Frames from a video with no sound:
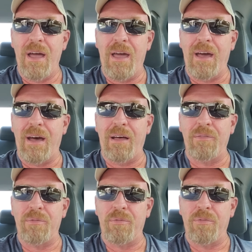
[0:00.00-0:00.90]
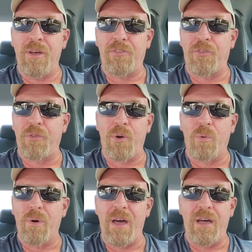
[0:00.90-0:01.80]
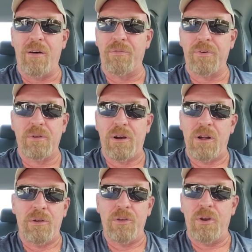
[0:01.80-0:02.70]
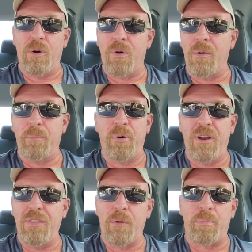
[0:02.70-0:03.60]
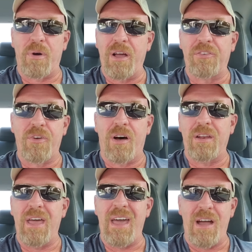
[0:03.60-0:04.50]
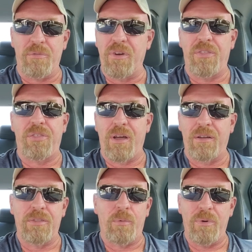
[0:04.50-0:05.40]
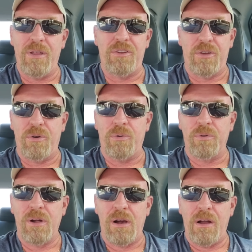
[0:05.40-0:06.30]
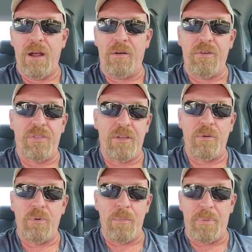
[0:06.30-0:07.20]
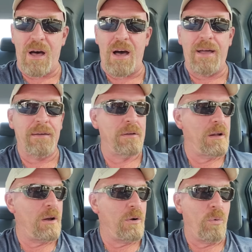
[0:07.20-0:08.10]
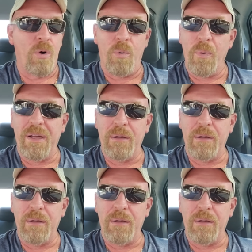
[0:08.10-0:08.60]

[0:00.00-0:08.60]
And it's their way of, you know what, putting the brakes on everything that we do, everything that we buy, what we